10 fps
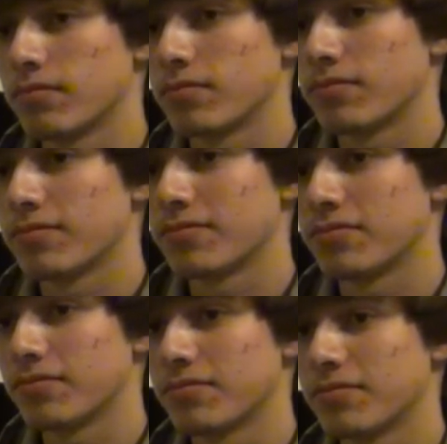do you like
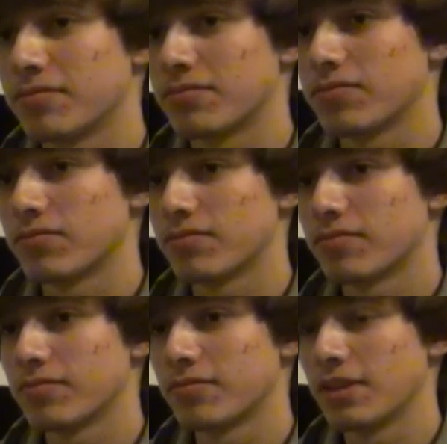documentaries?
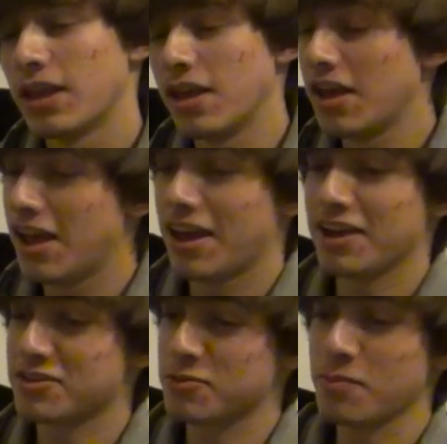
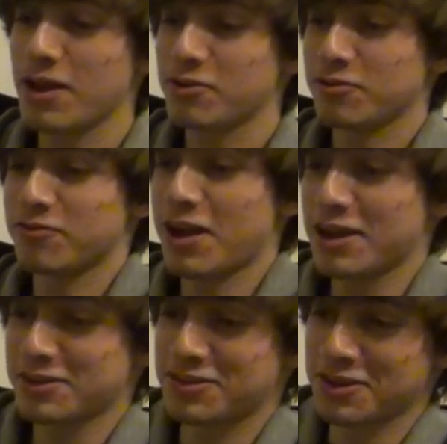As a matter of
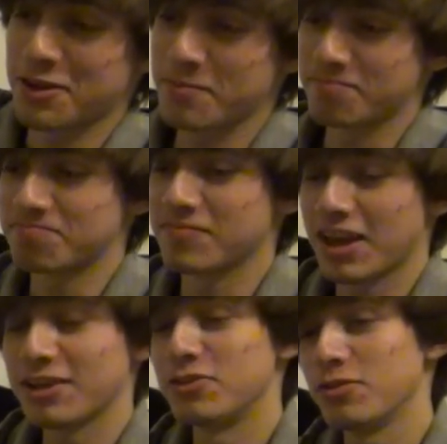fact, um,
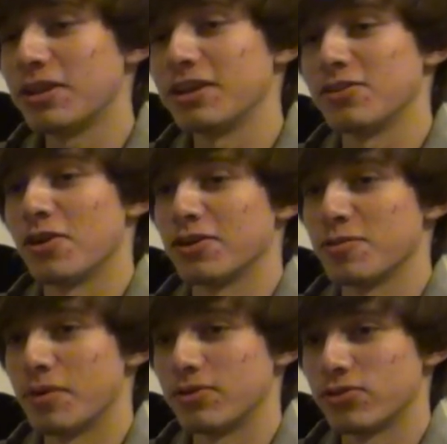I do like
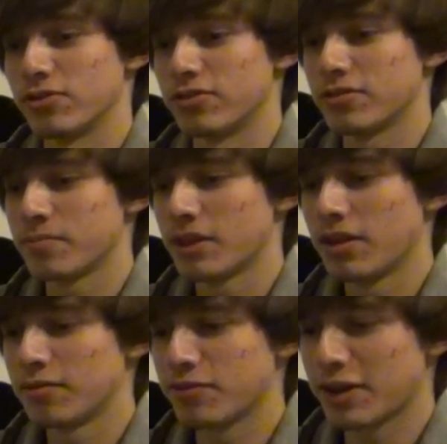documentaries.
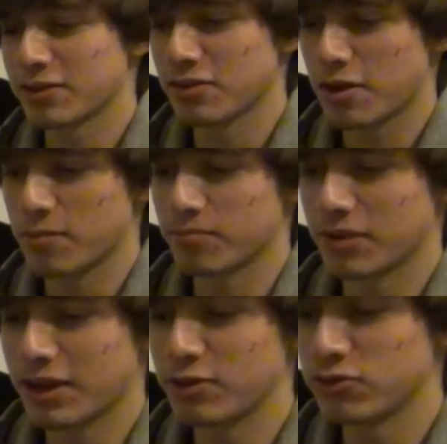In fact,
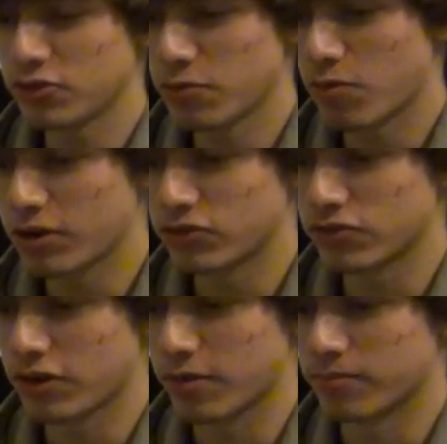um, I usually
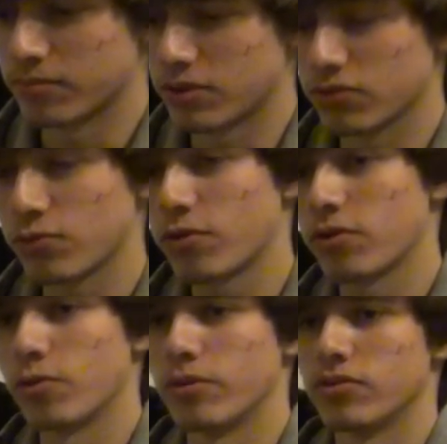watch um,
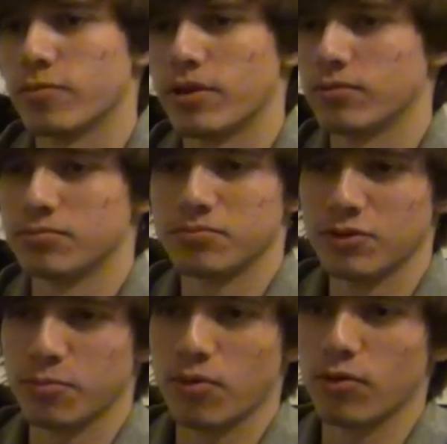historical ones about
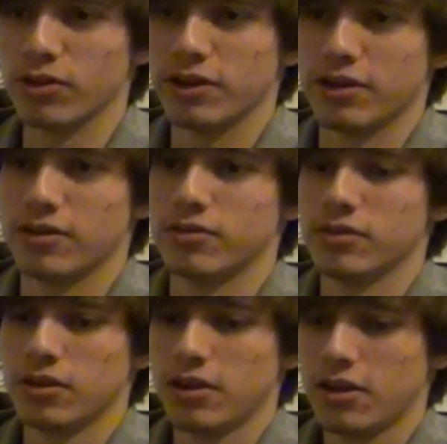Napoleon,
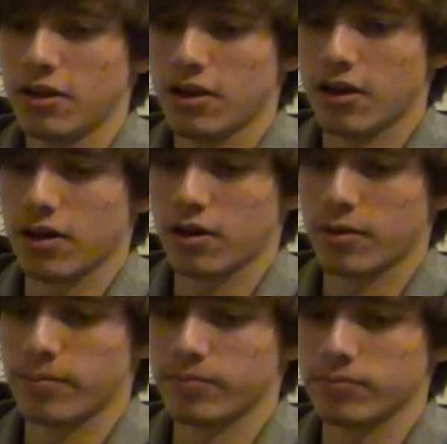
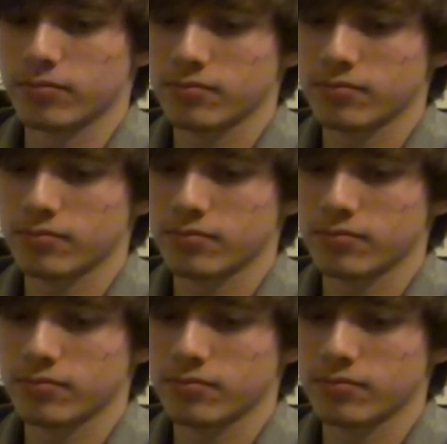um,